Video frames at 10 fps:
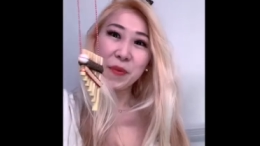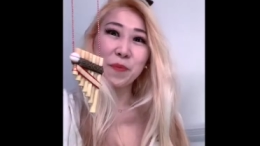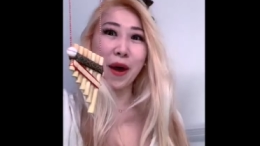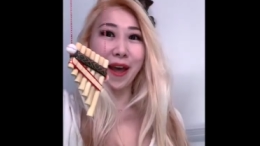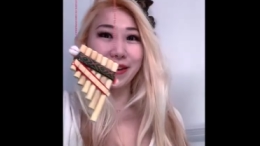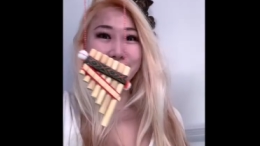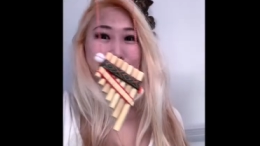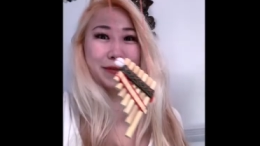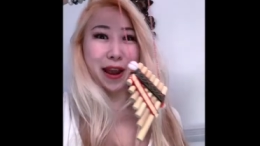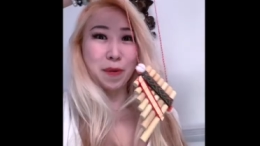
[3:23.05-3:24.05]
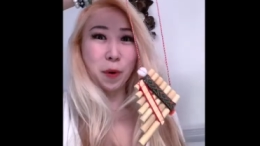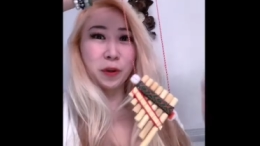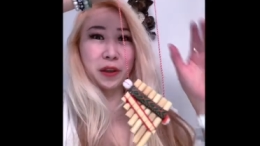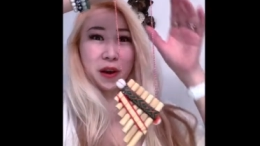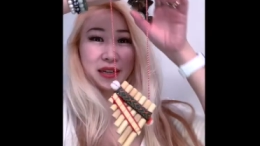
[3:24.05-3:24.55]
but I'm
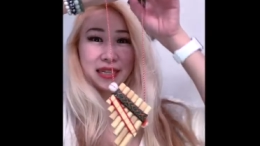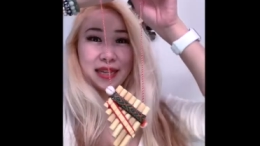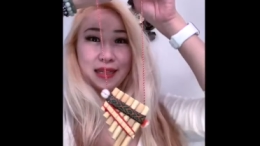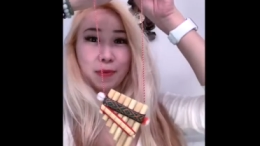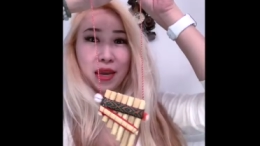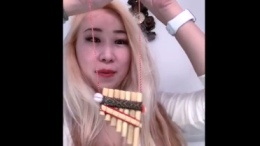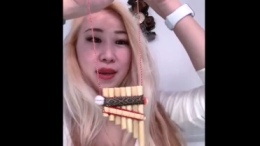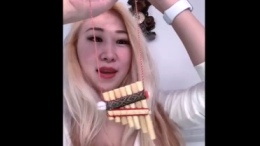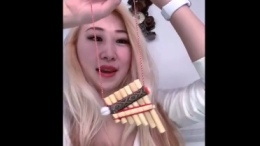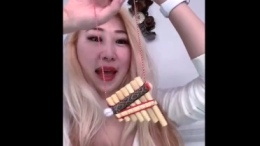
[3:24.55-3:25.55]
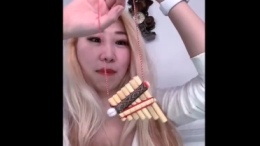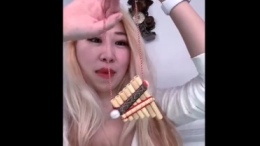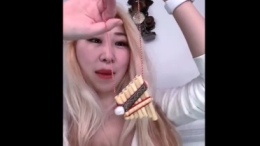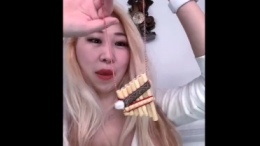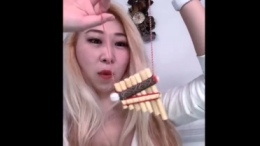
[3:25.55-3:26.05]
holding on to this baby, and
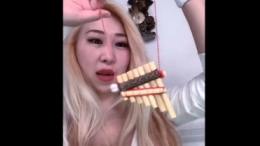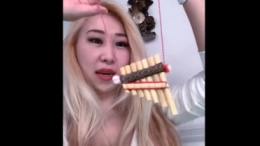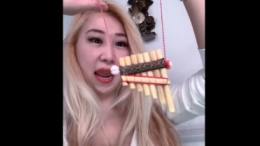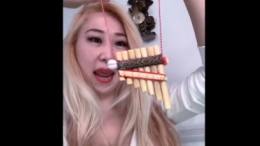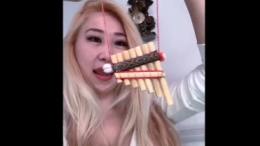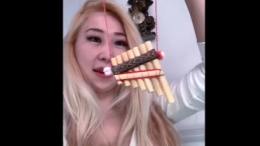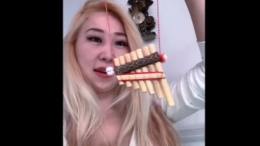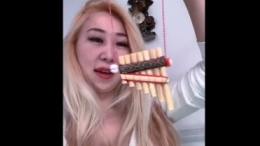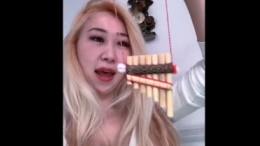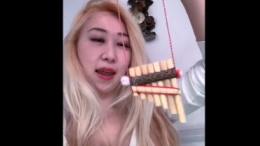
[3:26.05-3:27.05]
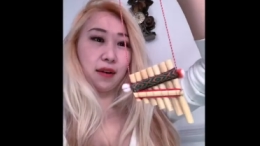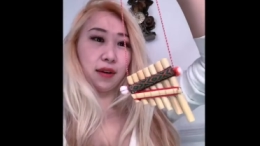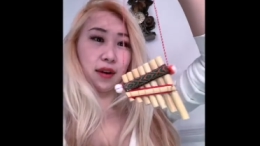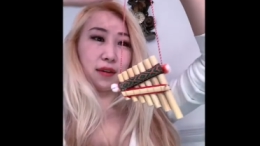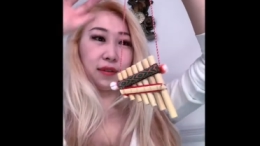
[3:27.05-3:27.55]
maybe one day, I don't
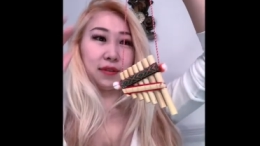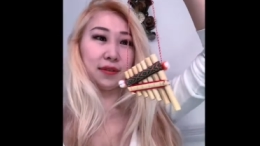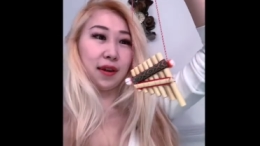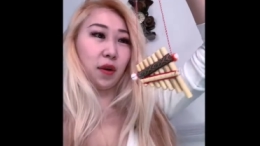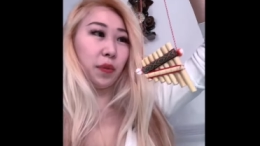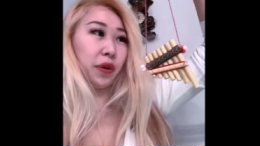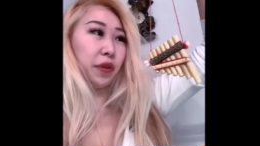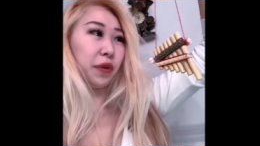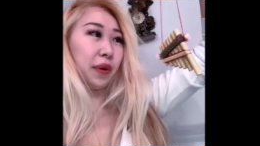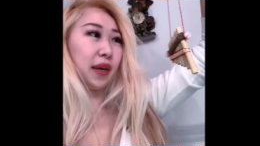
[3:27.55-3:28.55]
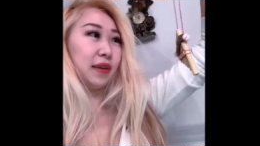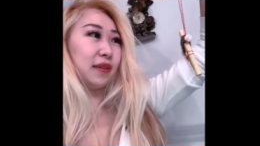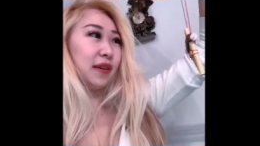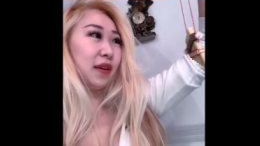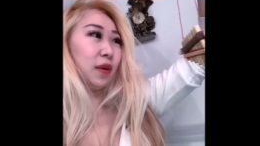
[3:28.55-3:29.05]
know, I'll blow through it
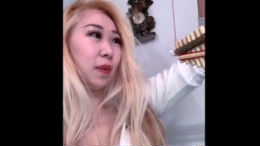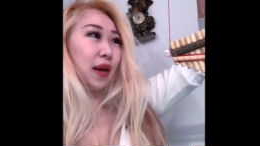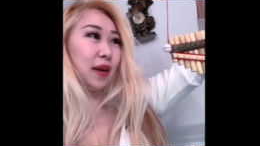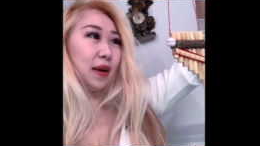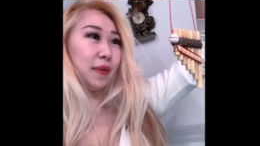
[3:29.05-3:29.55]
when